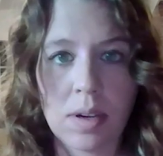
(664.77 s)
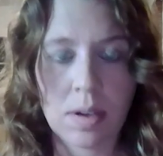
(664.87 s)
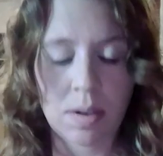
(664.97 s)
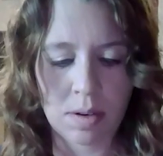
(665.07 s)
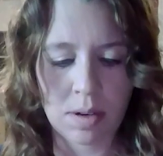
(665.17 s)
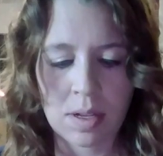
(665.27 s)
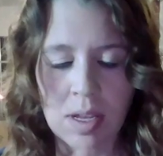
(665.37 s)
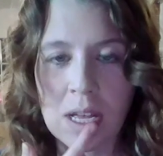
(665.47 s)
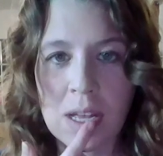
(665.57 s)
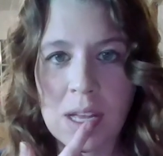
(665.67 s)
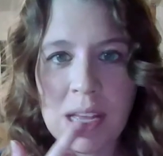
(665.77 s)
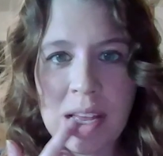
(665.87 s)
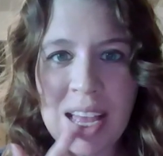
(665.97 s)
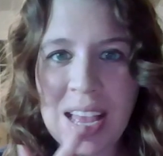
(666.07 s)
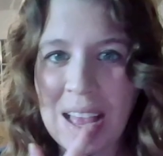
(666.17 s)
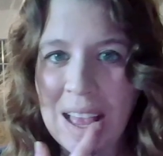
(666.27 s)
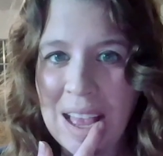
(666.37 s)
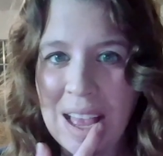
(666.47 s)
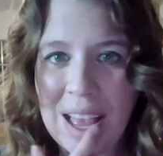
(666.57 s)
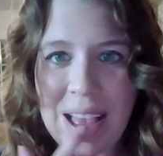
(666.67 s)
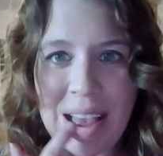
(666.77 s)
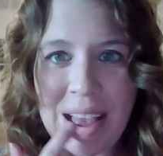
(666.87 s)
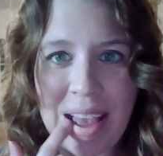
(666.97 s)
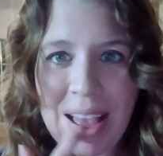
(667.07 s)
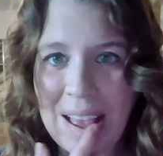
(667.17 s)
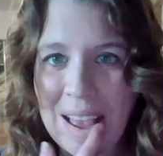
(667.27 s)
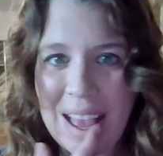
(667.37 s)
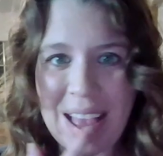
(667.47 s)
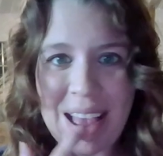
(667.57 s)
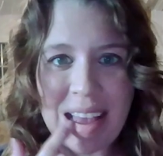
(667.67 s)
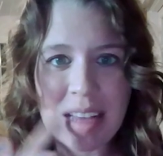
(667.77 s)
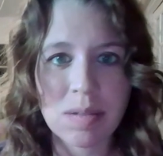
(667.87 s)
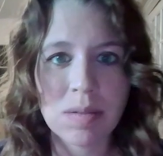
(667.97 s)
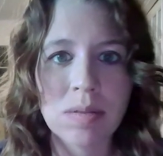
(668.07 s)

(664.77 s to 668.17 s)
Nobody speaks.